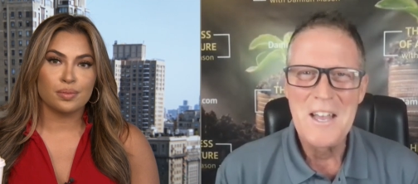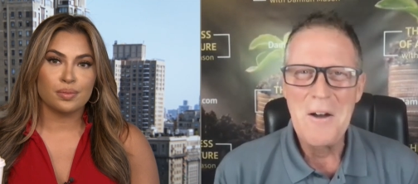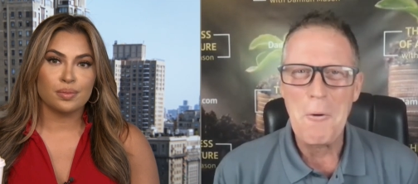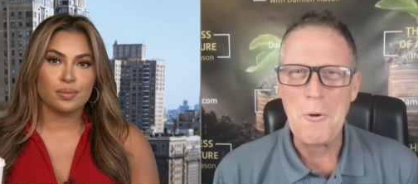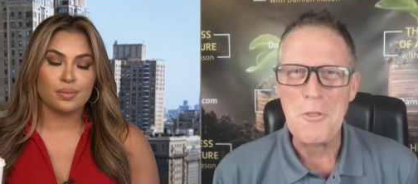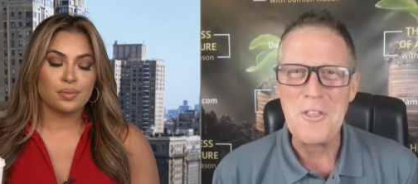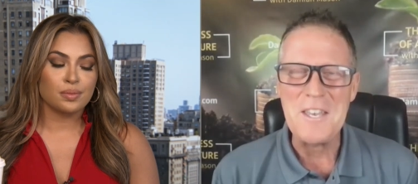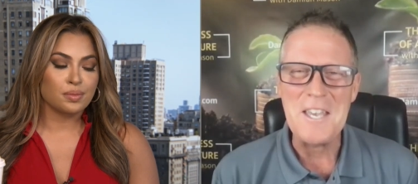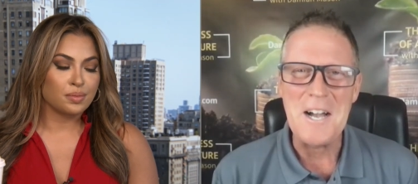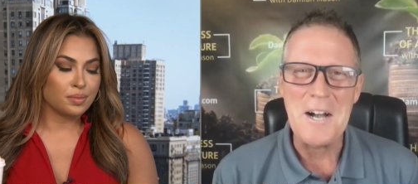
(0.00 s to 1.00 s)
Speaker 1: or
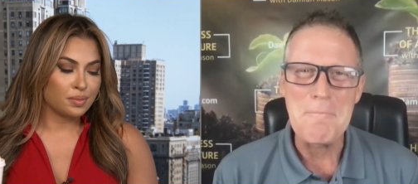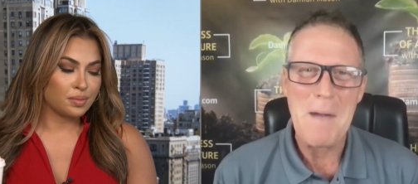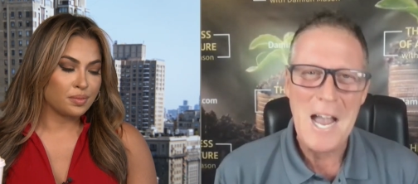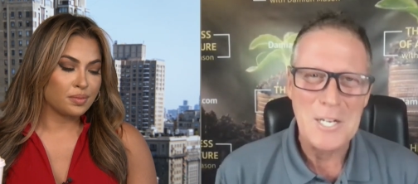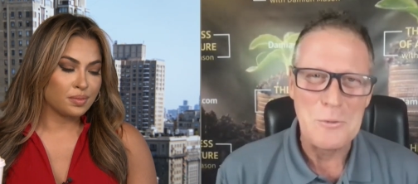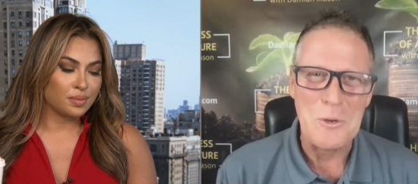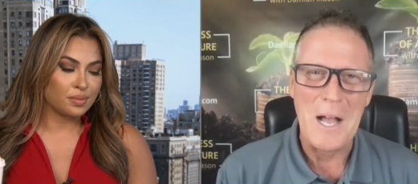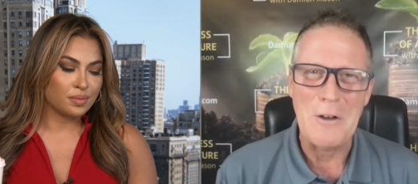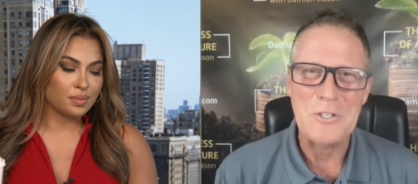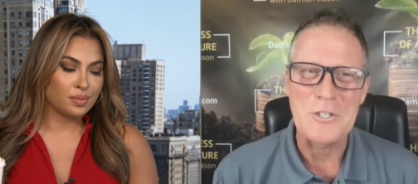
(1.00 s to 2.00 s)
the uh, Maxwell
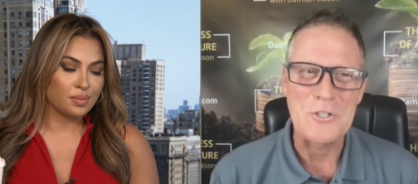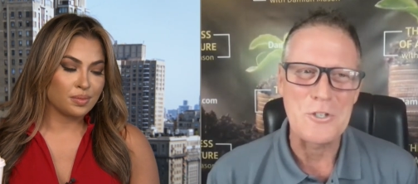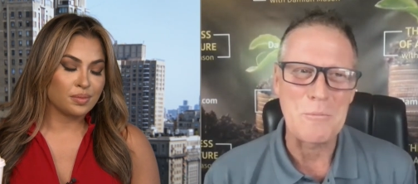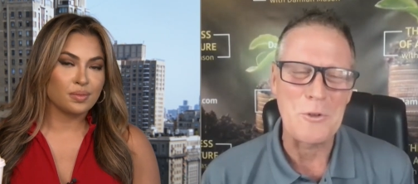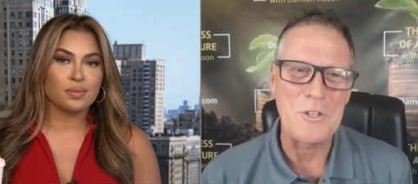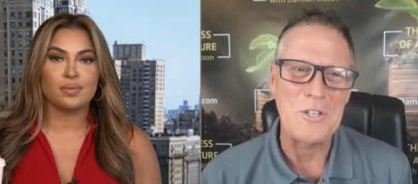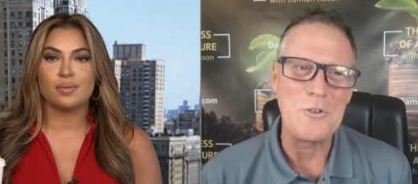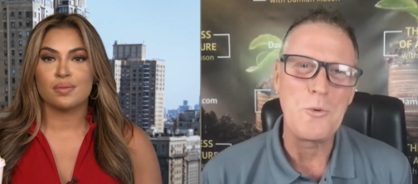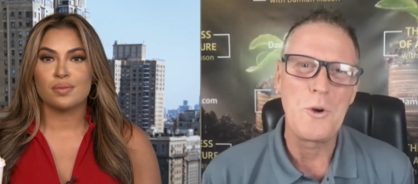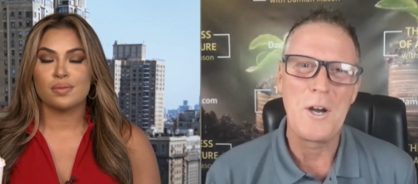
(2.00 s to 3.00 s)
House consumer than you
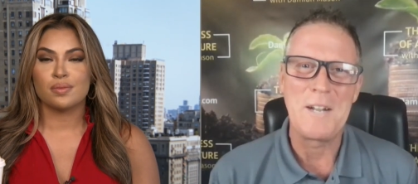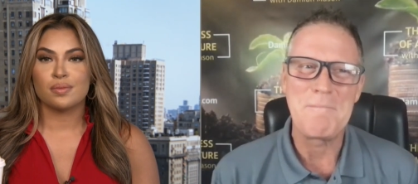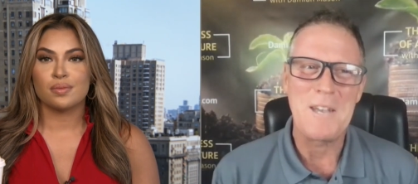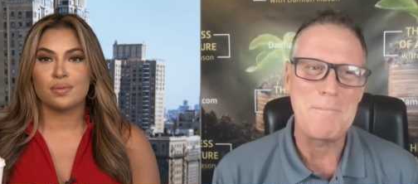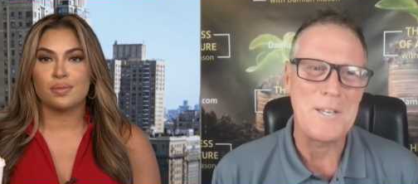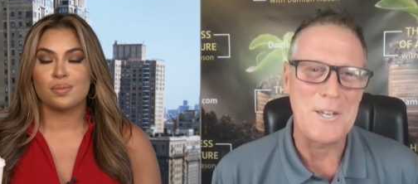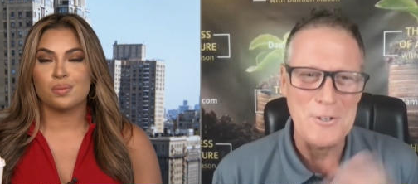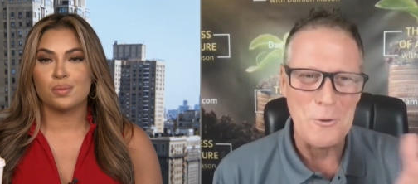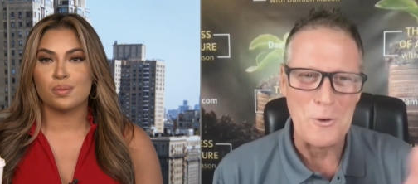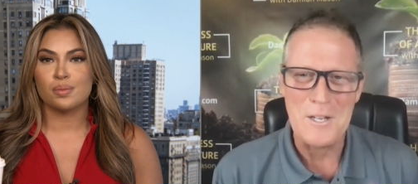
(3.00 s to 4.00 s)
would maybe at
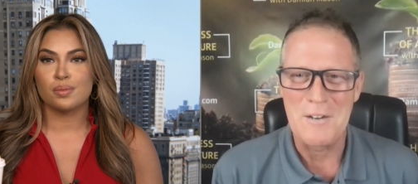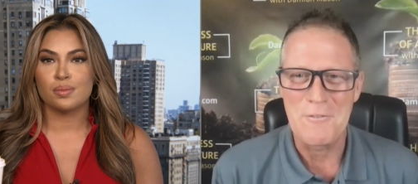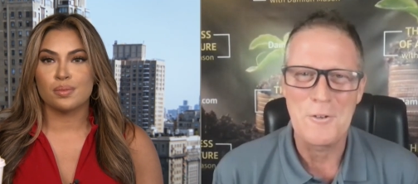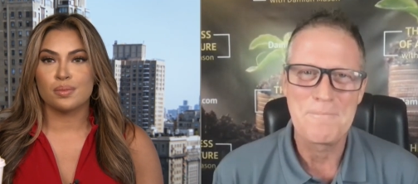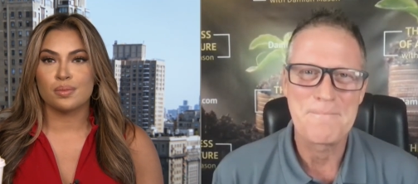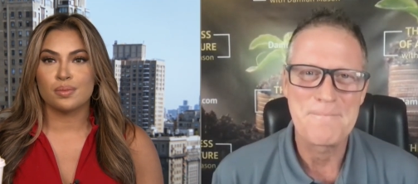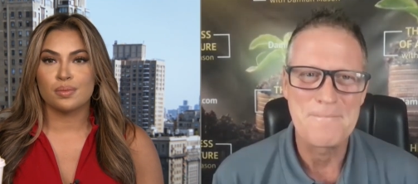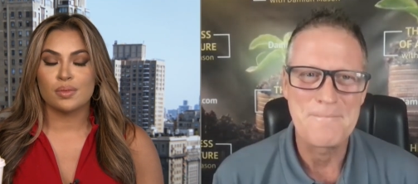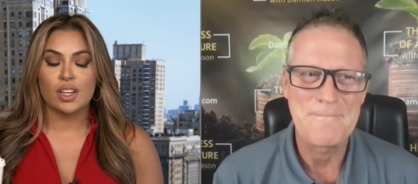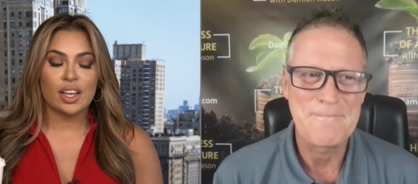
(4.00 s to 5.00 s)
your level.
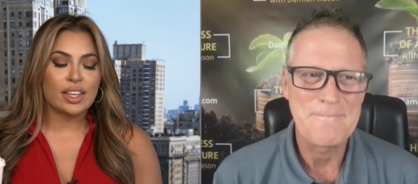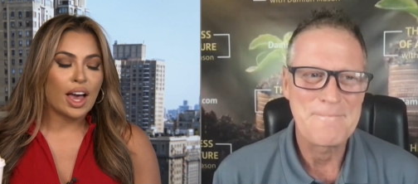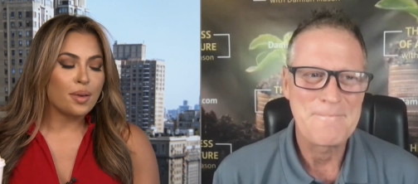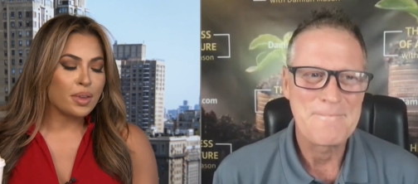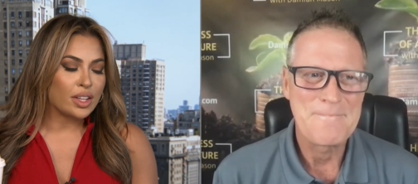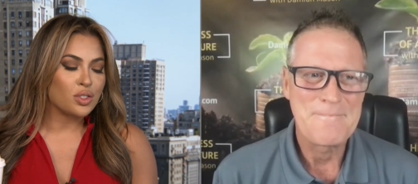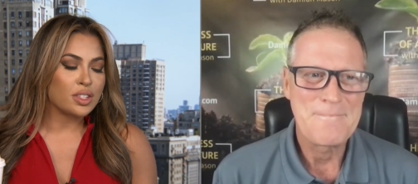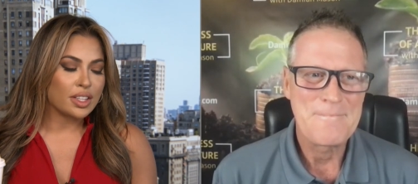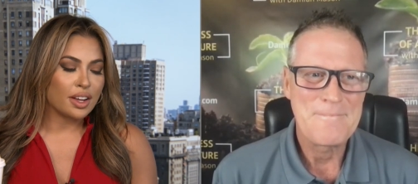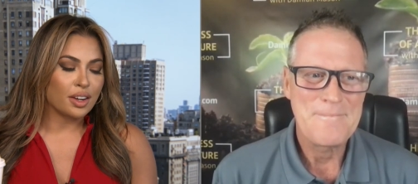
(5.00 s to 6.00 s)
Speaker 2: Yeah, I mean,
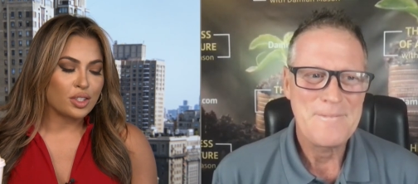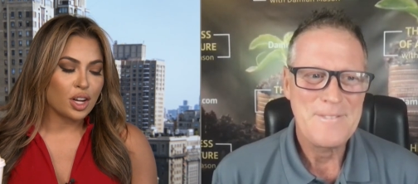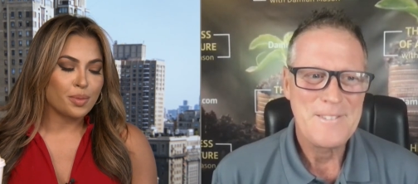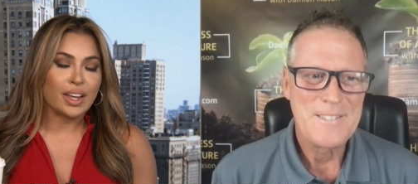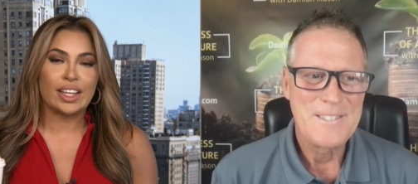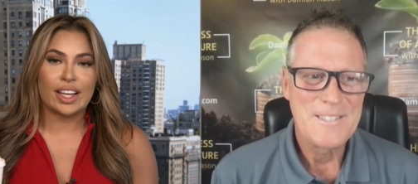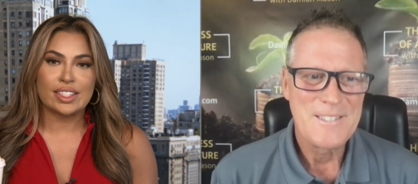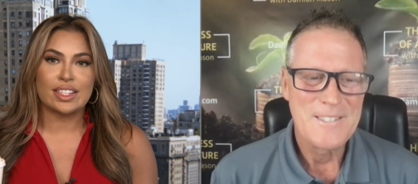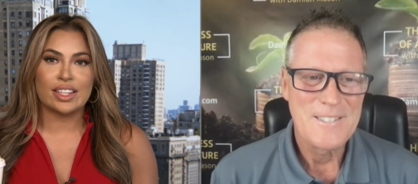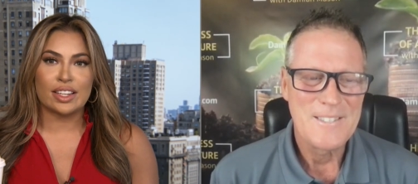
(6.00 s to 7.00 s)
interesting there. You talk about
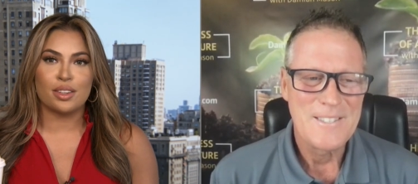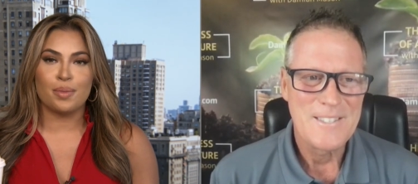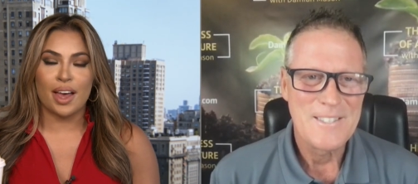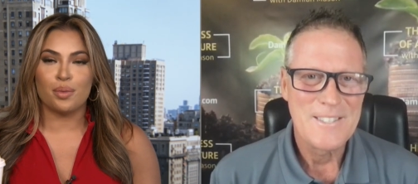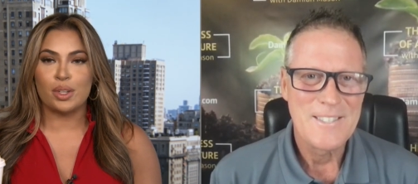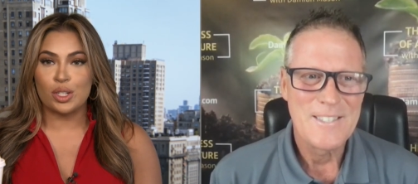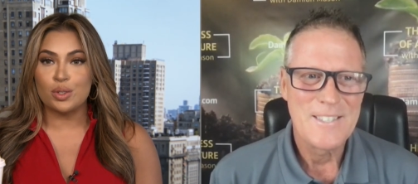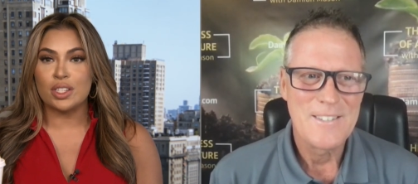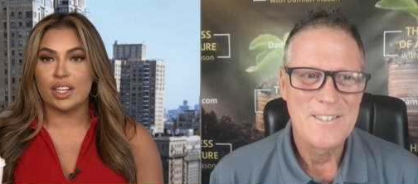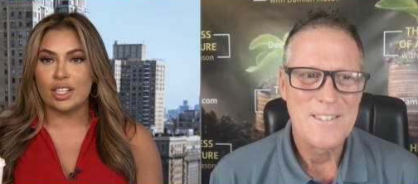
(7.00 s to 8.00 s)
elasticity of demand. We
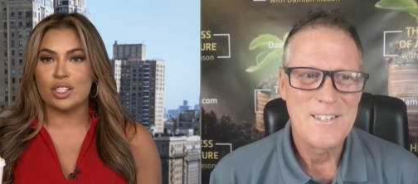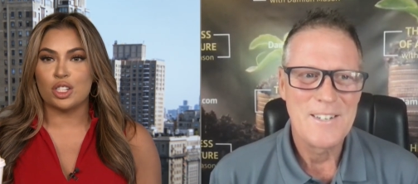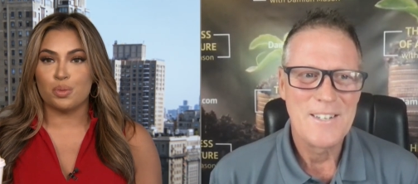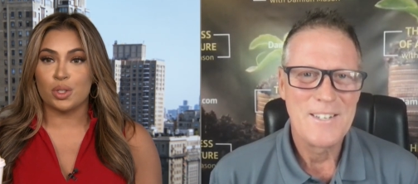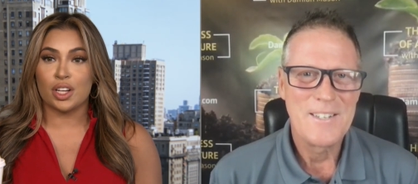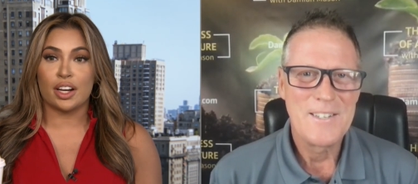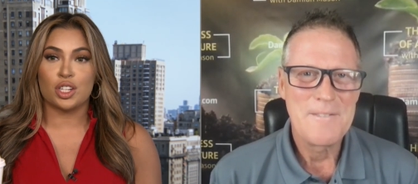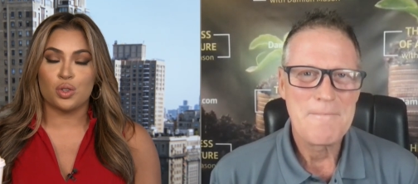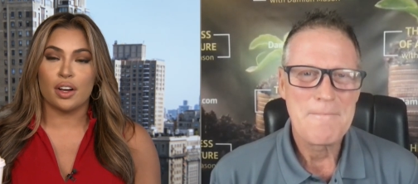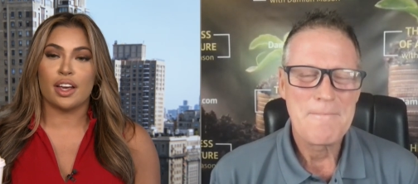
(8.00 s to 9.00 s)
do see consumers kind
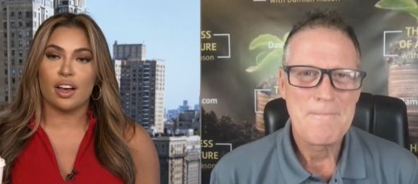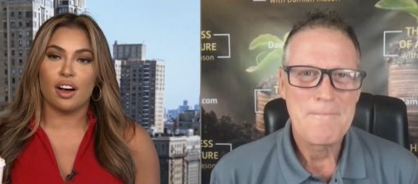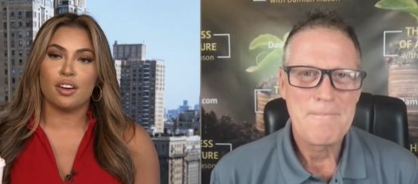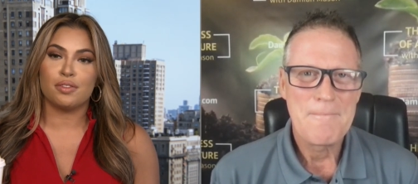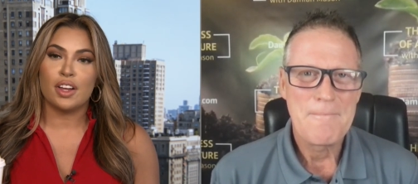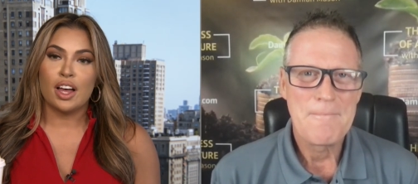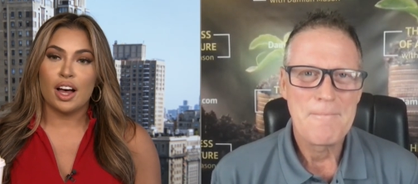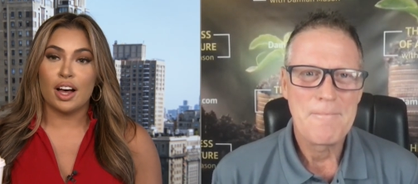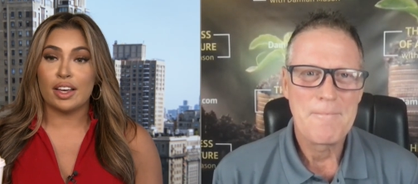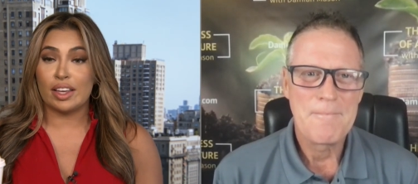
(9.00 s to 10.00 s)
of shrugging off
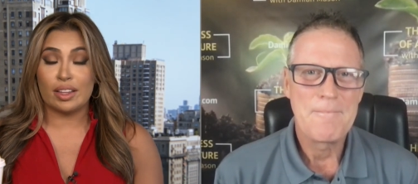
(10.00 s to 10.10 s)
uh,